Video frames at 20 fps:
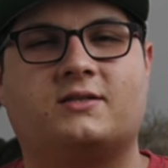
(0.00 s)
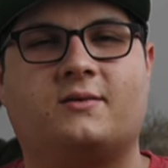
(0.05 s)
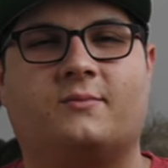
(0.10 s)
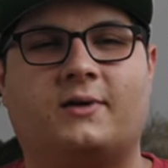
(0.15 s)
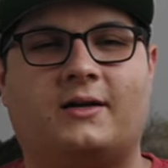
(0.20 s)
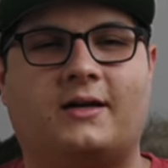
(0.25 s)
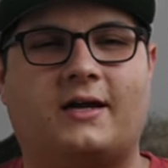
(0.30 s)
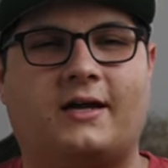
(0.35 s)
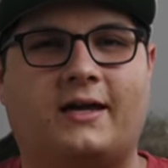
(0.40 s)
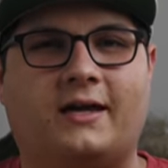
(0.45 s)

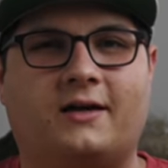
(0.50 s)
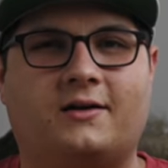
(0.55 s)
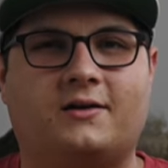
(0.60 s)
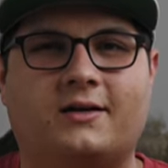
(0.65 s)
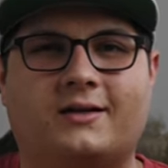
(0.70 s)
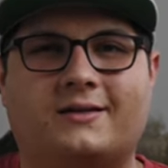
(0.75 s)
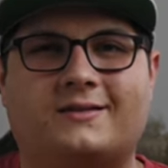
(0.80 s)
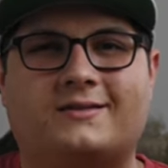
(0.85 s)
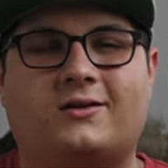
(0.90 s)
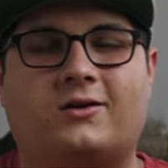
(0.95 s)
something I
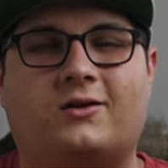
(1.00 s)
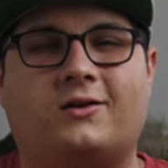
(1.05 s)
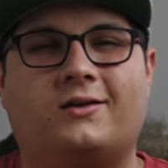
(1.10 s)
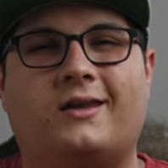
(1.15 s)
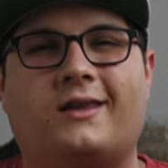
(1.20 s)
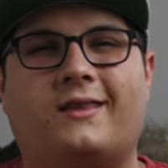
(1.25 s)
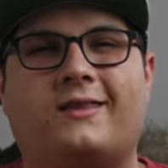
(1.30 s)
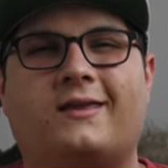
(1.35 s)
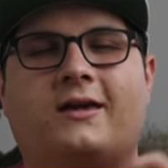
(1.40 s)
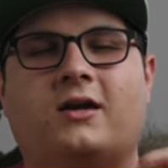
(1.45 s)
carry, is
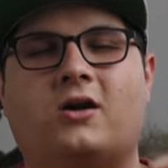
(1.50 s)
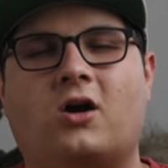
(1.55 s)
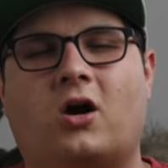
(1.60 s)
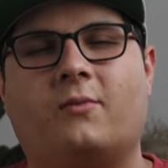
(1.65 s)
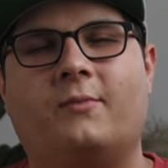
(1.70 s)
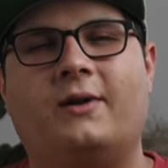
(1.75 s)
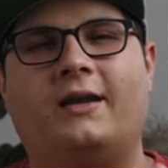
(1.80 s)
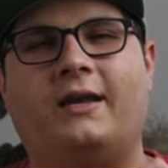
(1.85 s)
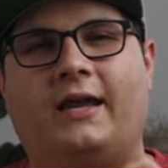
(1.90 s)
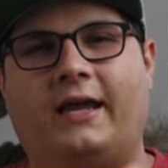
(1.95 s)
called the
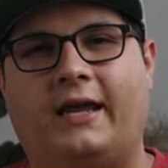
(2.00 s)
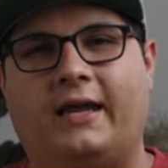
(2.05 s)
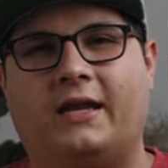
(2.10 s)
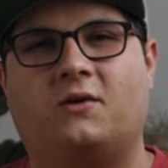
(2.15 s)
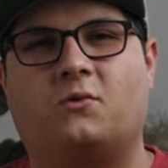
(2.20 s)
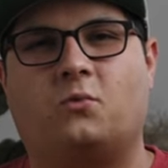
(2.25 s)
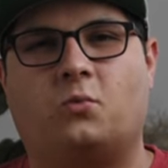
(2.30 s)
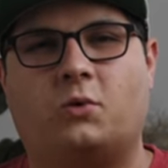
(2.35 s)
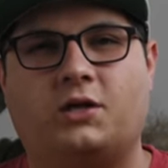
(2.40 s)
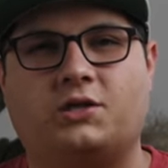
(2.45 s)
Garmin
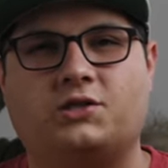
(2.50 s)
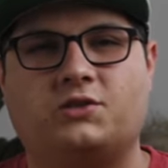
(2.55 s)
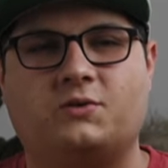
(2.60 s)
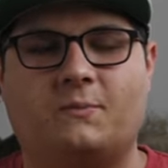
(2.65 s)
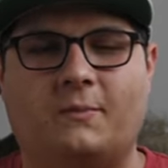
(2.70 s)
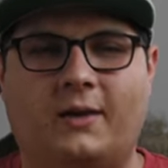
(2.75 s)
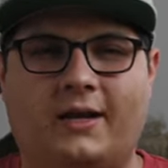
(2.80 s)
InReach